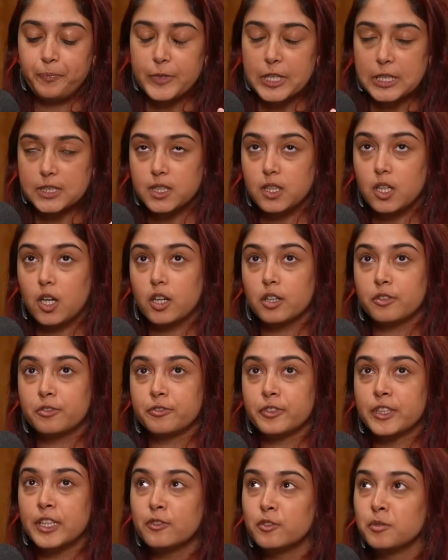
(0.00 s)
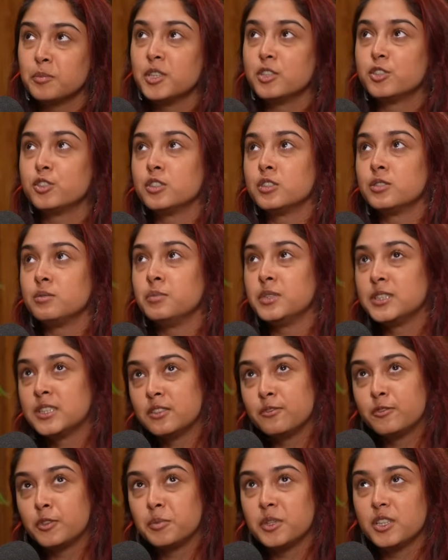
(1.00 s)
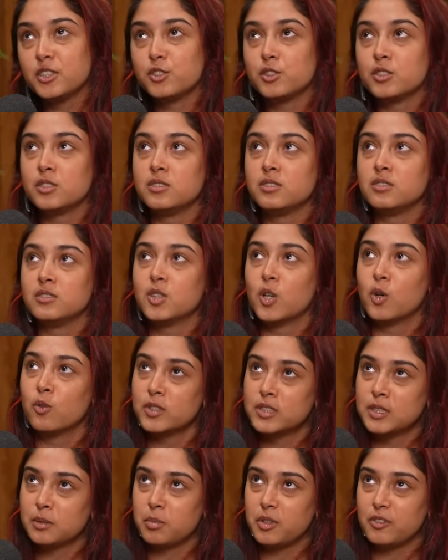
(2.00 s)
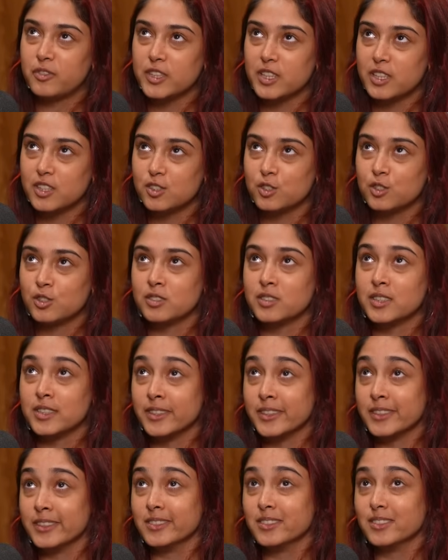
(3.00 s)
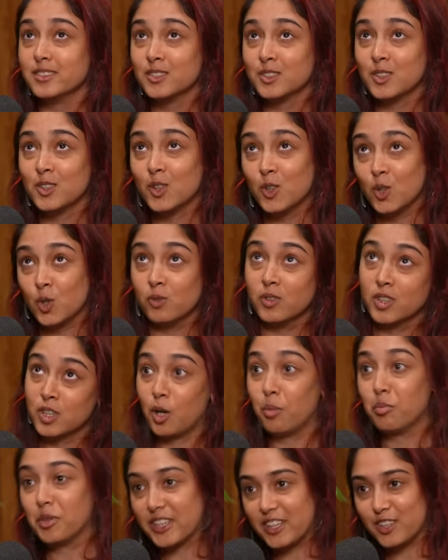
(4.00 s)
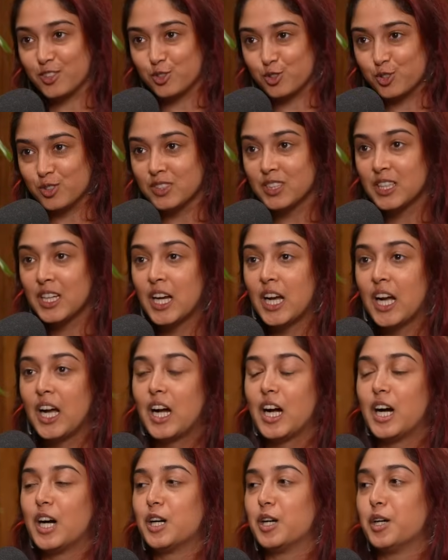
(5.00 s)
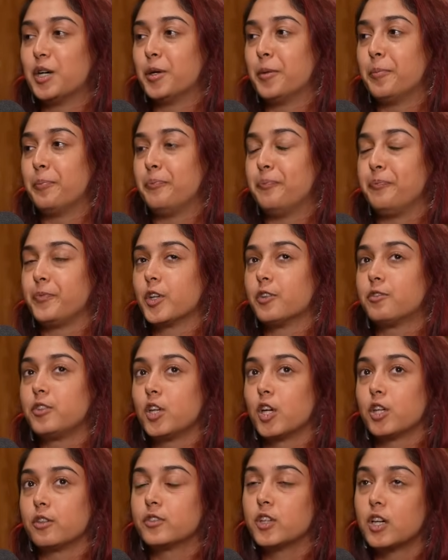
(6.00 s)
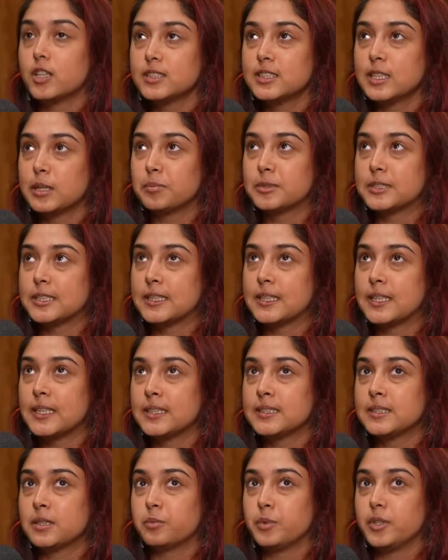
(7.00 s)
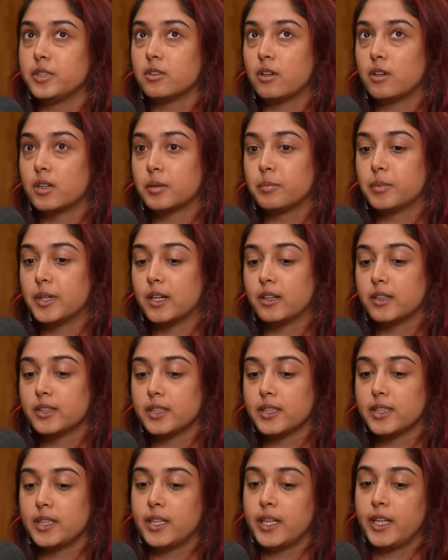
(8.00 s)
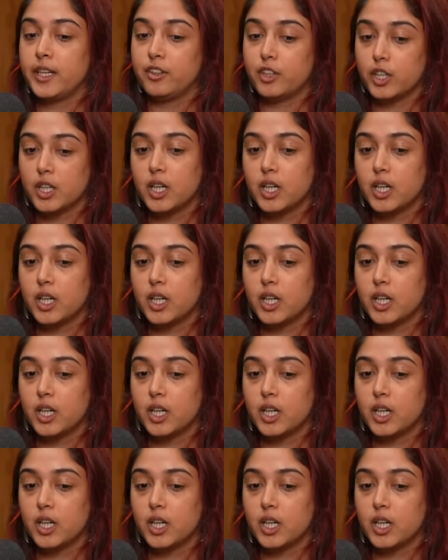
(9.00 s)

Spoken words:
There's a lot of information, misinformation, oversimplification, and then overcomplication of a lot of concepts and things that we talk about in